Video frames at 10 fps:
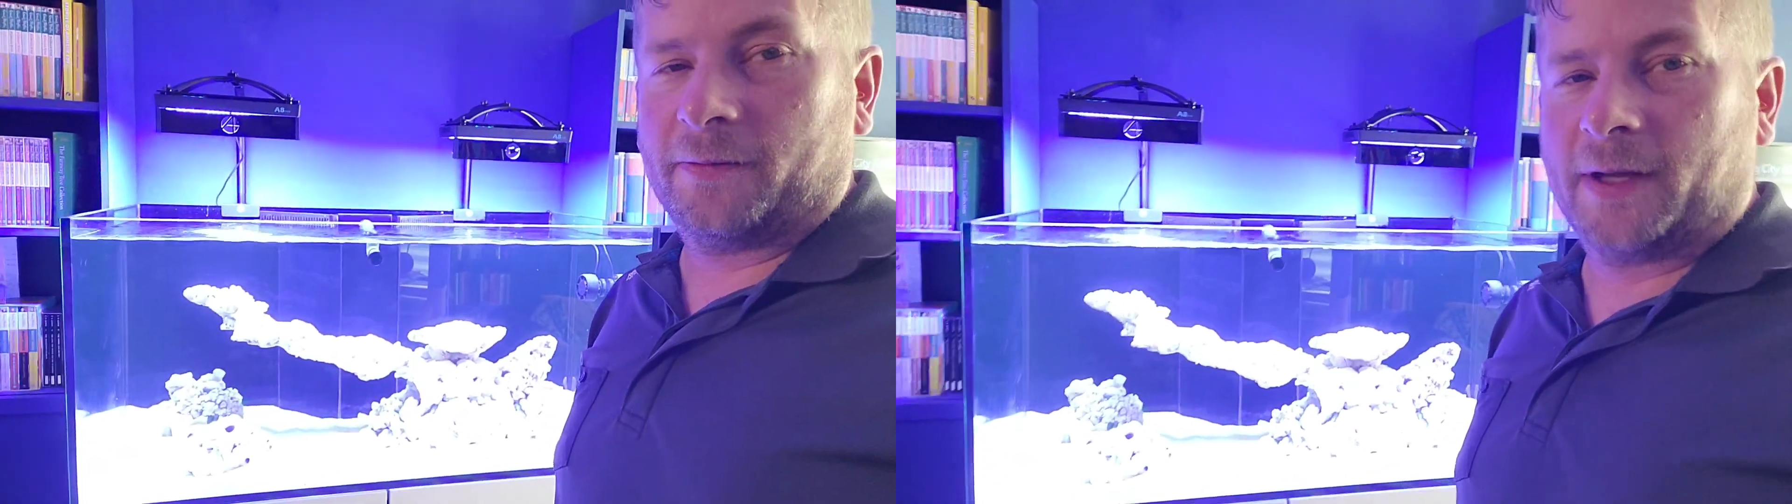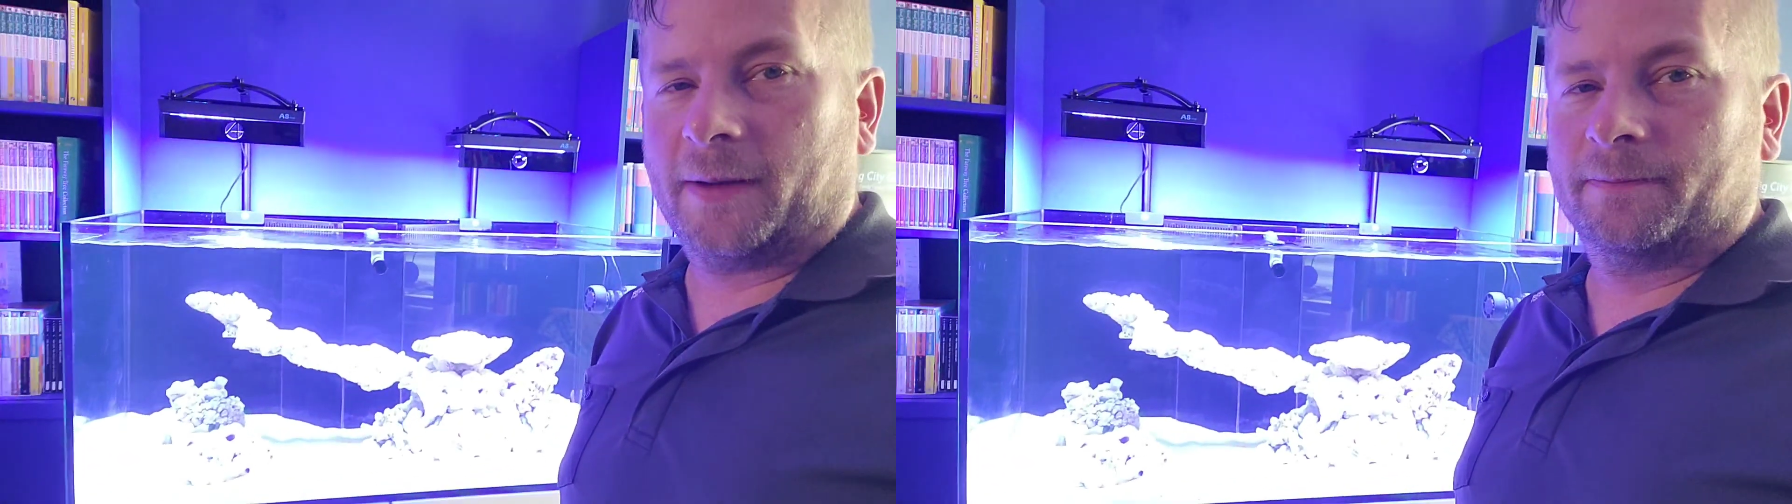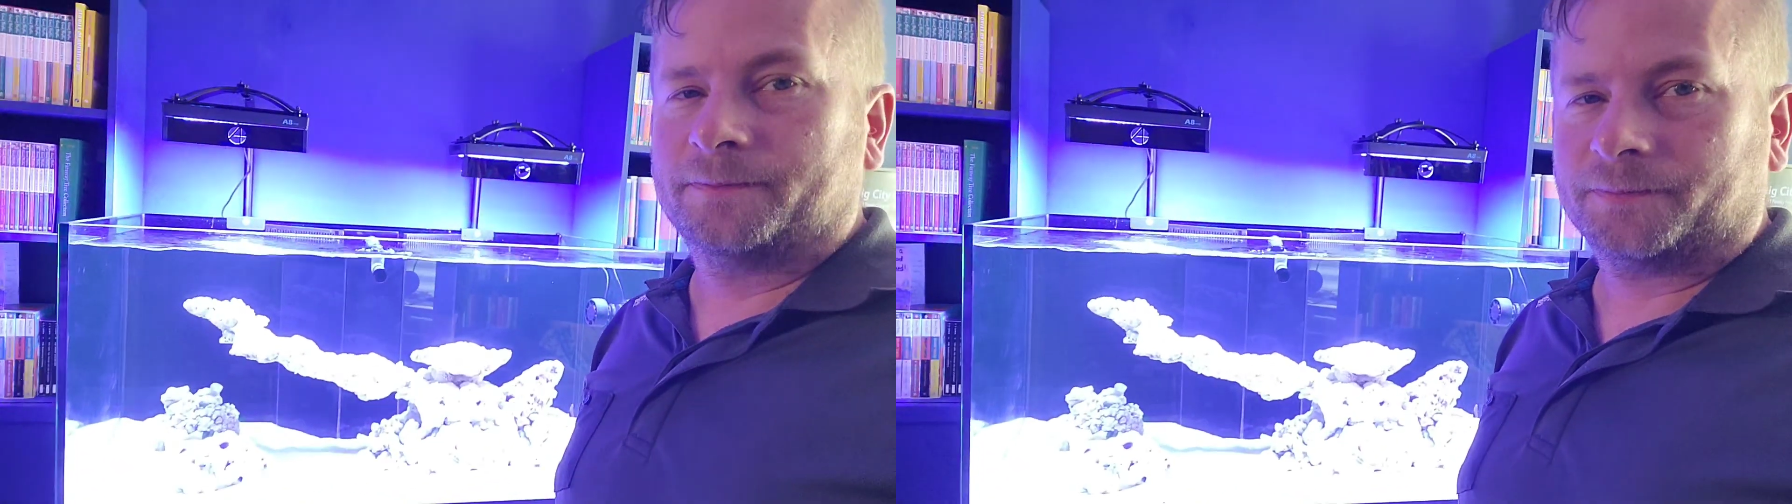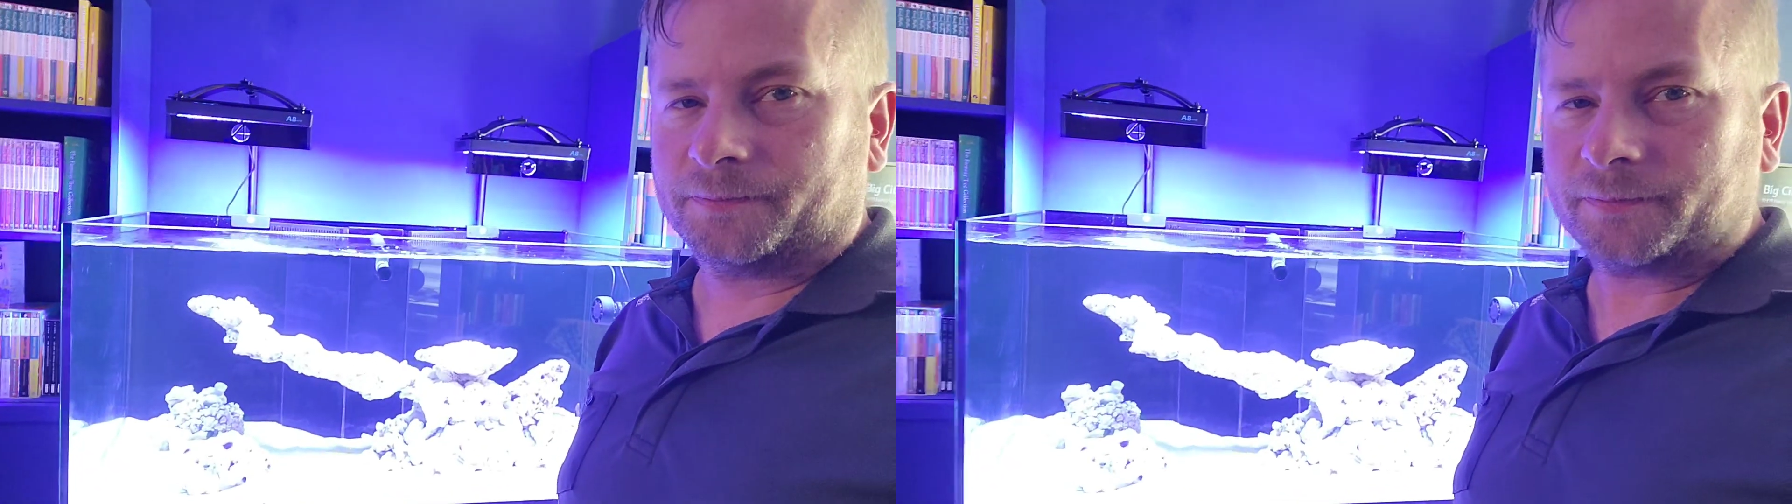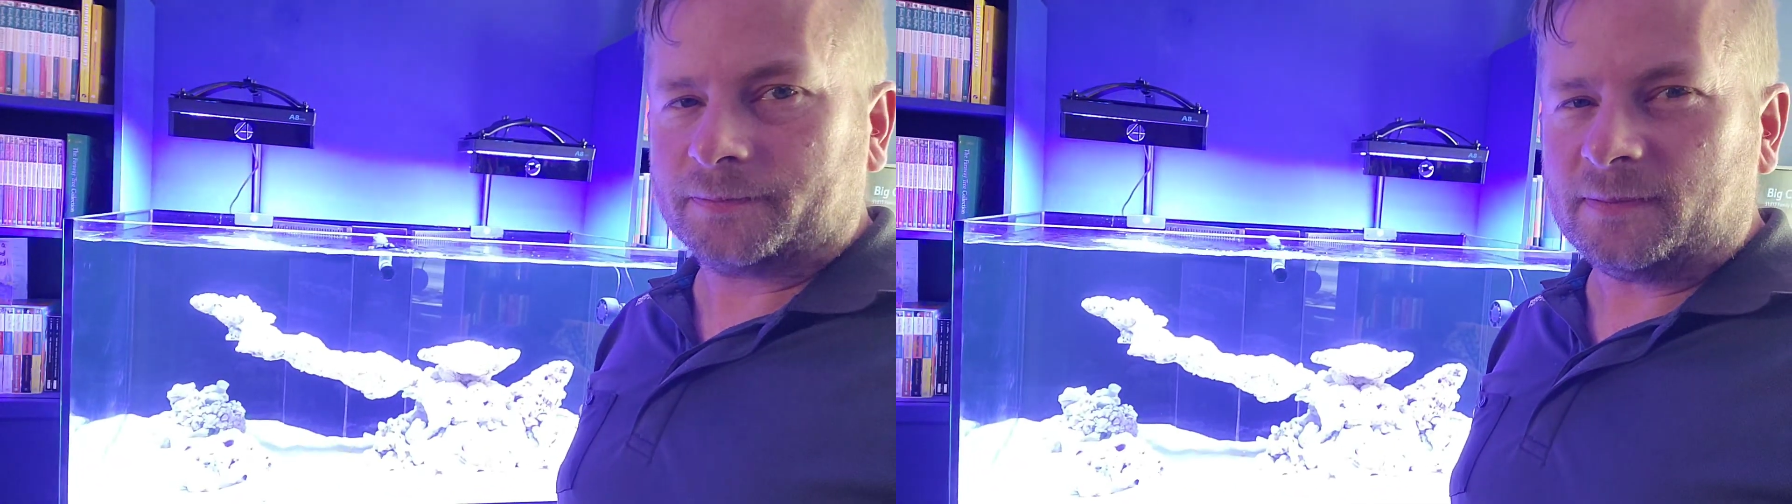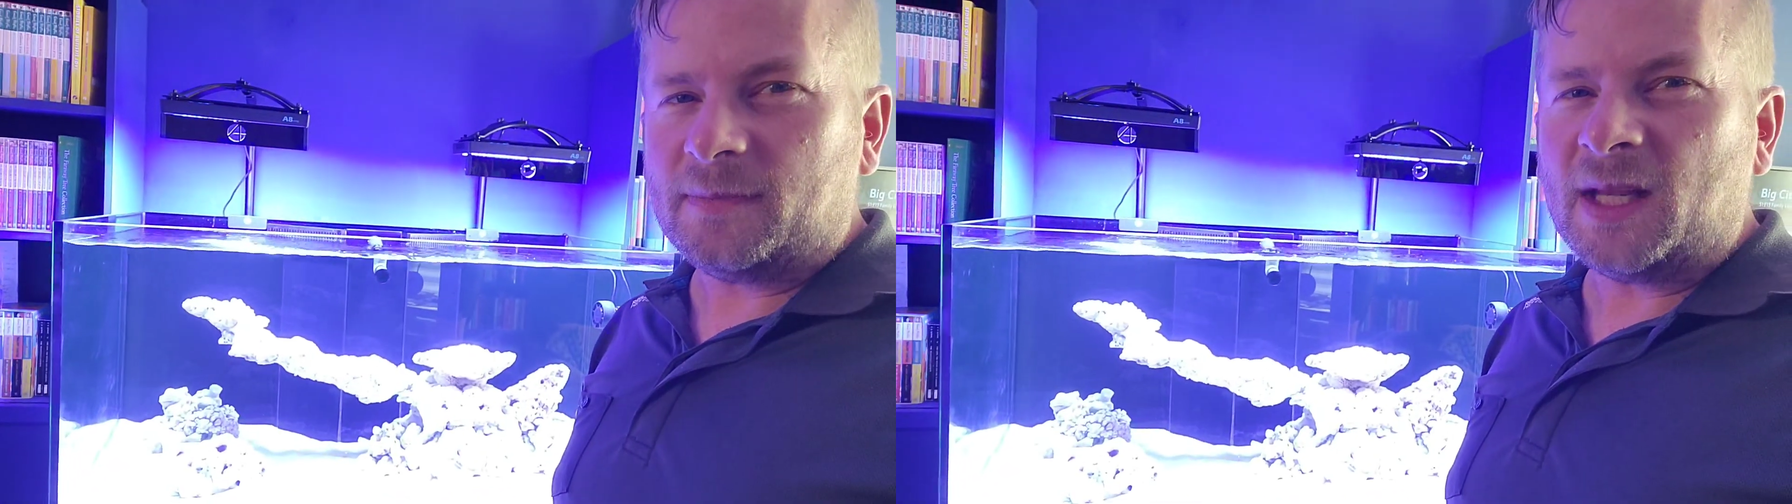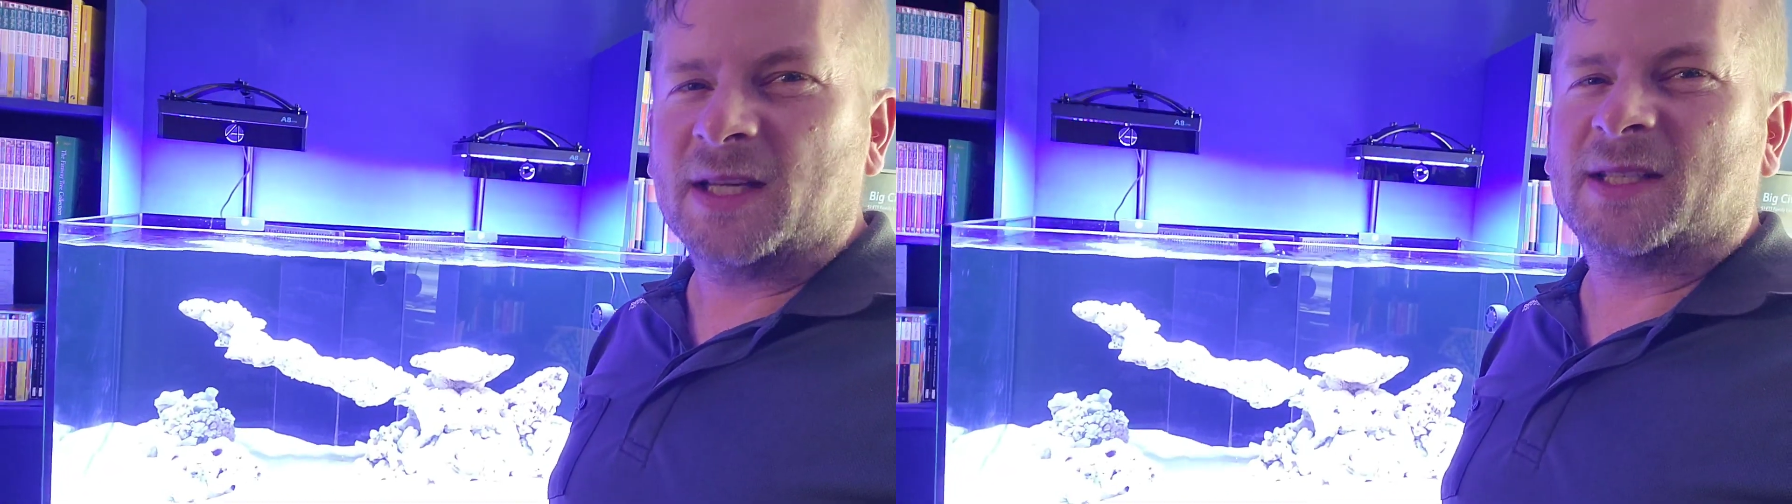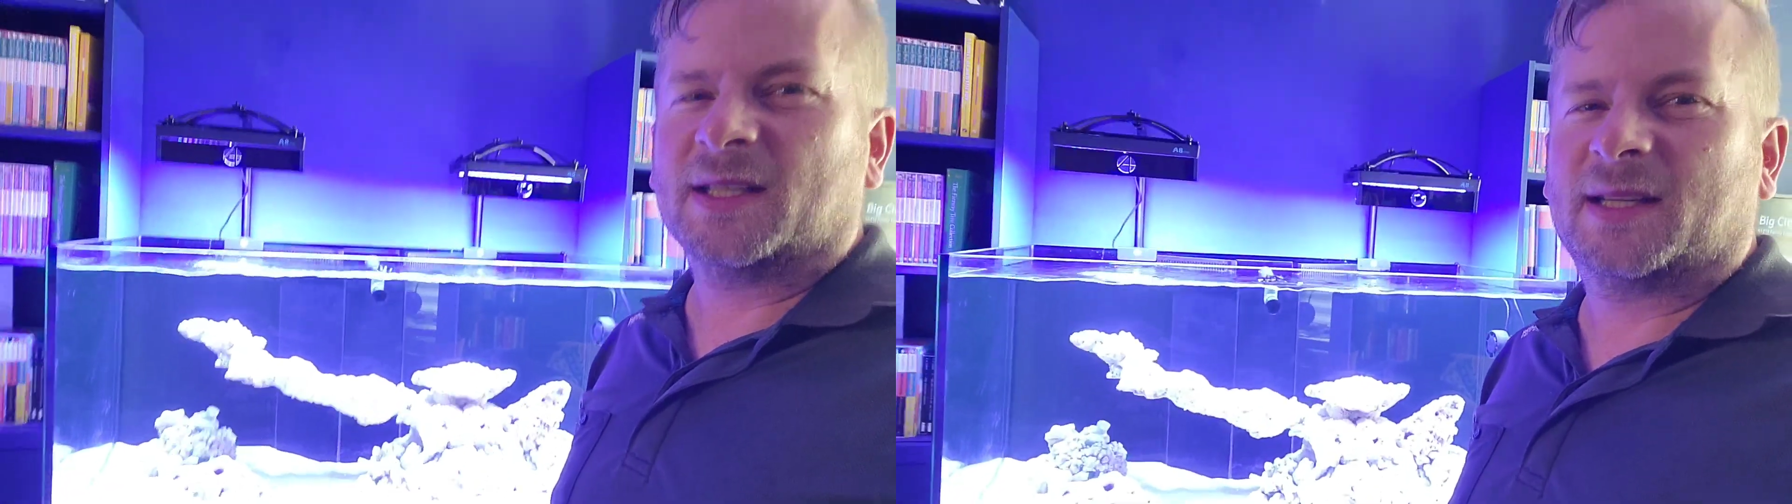of them.
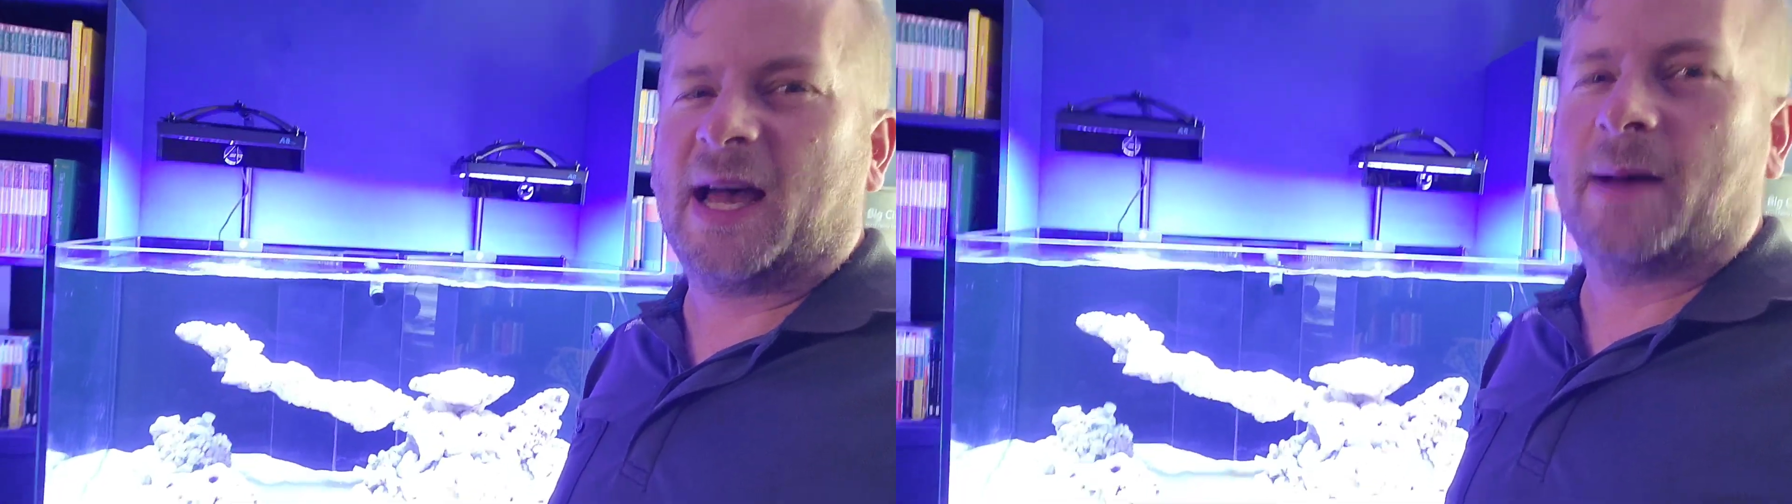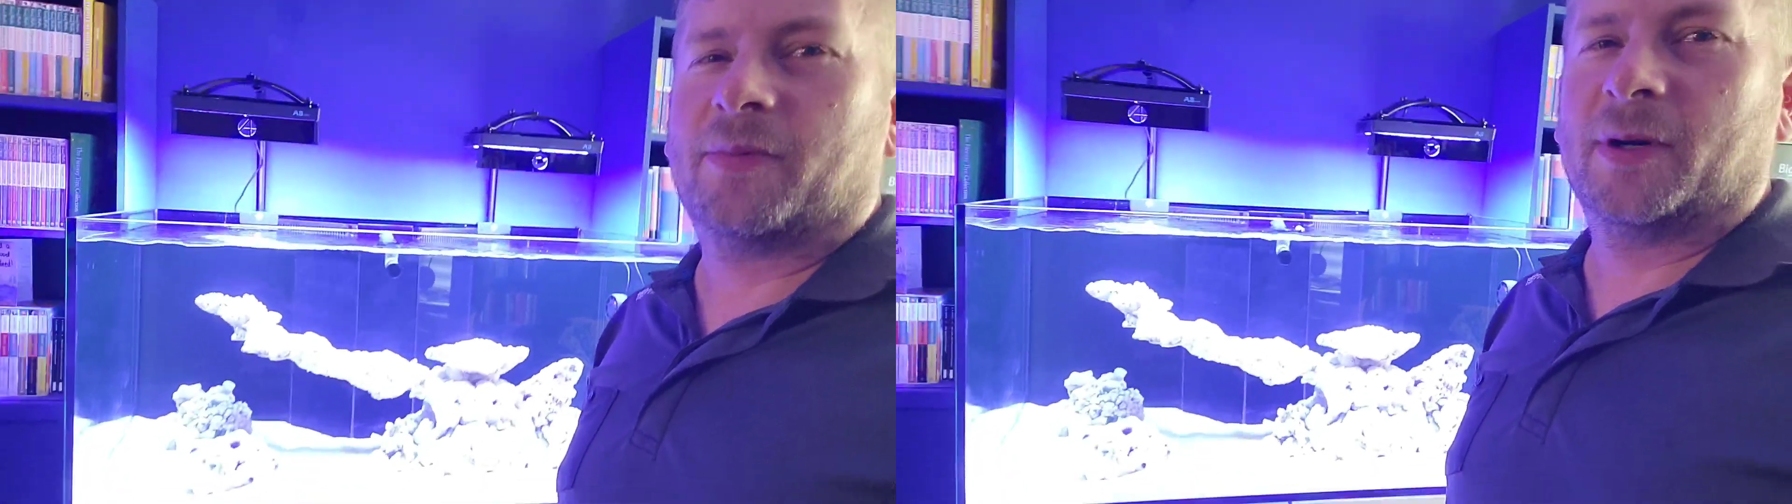It's just the app